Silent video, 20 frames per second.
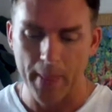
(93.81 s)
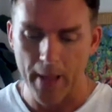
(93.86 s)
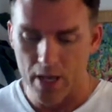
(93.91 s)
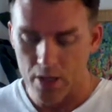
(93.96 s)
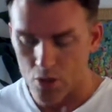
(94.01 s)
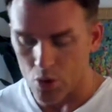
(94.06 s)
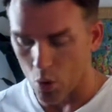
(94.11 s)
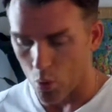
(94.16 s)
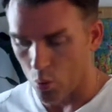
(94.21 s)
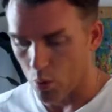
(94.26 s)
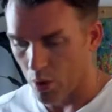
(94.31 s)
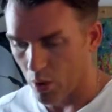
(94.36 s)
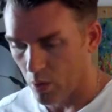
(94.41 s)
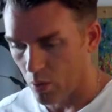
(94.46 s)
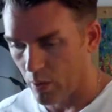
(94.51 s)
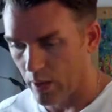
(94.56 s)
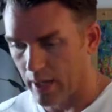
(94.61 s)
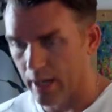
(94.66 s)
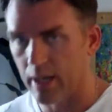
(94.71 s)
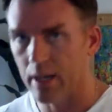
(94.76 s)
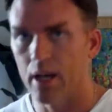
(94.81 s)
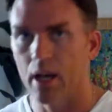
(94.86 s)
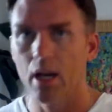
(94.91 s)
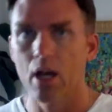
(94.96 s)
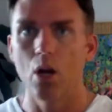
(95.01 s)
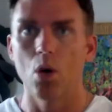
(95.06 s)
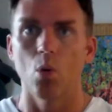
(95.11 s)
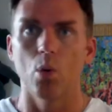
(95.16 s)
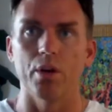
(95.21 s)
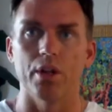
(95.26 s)
So real quick,
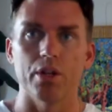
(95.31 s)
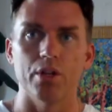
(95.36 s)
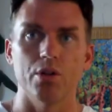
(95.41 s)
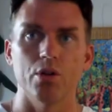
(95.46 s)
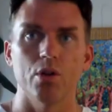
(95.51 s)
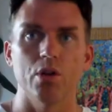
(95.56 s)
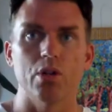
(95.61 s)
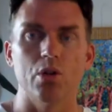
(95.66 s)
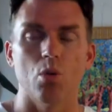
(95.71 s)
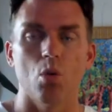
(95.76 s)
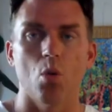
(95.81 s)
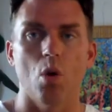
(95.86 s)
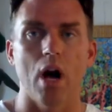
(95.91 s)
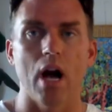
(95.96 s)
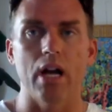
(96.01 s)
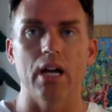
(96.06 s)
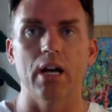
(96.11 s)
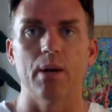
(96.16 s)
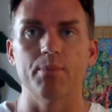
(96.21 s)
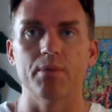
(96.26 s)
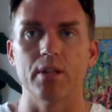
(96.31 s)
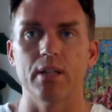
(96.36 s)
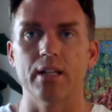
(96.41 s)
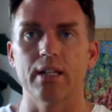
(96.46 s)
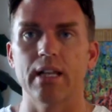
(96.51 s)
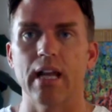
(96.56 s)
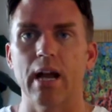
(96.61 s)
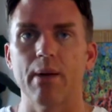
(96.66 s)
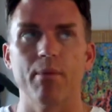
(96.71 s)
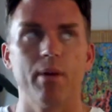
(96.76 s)
when the Jews would walk up to the
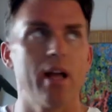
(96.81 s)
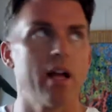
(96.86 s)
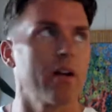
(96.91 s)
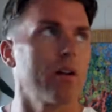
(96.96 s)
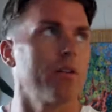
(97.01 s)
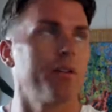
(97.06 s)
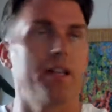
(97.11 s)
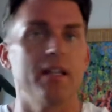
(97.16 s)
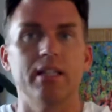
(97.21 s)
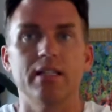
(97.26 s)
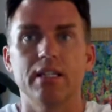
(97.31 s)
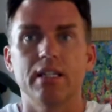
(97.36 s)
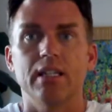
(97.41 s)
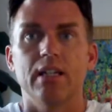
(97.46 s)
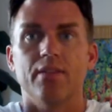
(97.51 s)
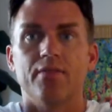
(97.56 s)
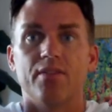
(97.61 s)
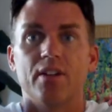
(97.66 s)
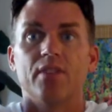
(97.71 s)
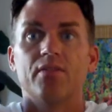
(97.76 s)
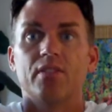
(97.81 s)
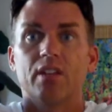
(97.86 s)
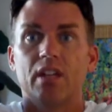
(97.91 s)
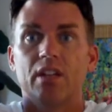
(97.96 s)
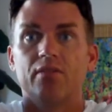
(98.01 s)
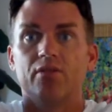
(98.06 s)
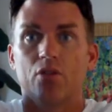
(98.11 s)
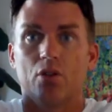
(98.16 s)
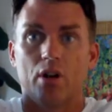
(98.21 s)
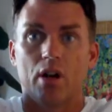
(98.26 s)
tabernacle, they'd see a
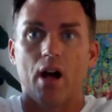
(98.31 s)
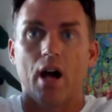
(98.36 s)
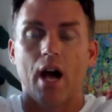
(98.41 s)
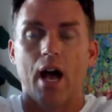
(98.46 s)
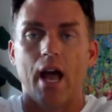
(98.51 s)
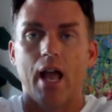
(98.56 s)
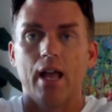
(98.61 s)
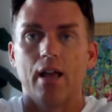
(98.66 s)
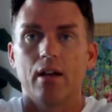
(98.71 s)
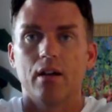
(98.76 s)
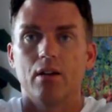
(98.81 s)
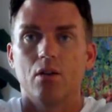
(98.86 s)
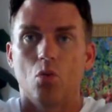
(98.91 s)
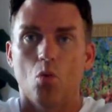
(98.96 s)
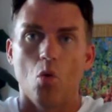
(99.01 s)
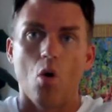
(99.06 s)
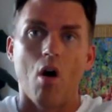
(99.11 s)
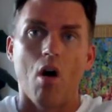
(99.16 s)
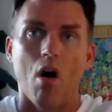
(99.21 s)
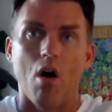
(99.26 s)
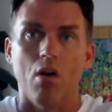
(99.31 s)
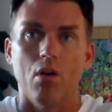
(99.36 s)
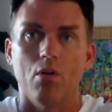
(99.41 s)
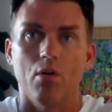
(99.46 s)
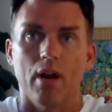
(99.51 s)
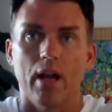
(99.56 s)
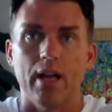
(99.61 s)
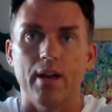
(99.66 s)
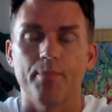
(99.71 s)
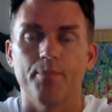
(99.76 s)
15-foot high wall,
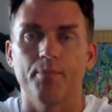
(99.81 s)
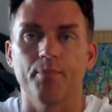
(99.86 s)
right?